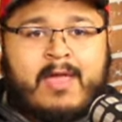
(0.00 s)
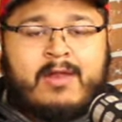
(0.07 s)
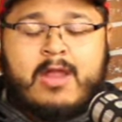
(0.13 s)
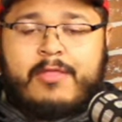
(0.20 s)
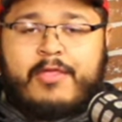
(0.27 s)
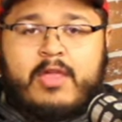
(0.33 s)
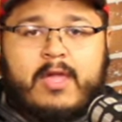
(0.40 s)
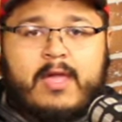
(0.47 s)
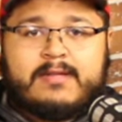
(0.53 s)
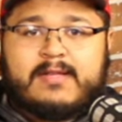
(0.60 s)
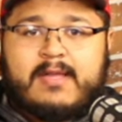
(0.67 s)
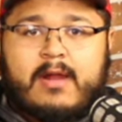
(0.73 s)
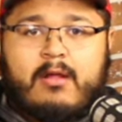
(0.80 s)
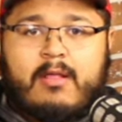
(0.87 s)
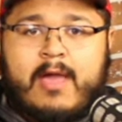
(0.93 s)
And nothing
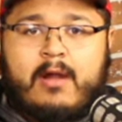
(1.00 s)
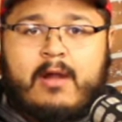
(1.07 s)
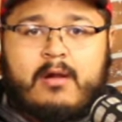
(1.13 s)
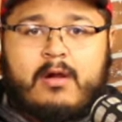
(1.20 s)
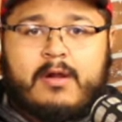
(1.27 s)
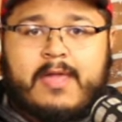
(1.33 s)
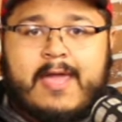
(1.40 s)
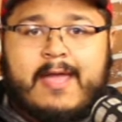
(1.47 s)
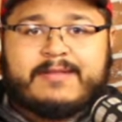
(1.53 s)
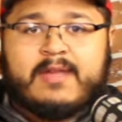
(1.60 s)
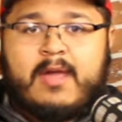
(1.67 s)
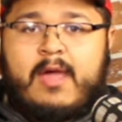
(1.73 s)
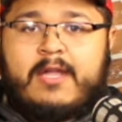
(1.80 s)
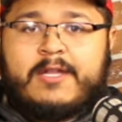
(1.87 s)
against Carolina Hurricanes,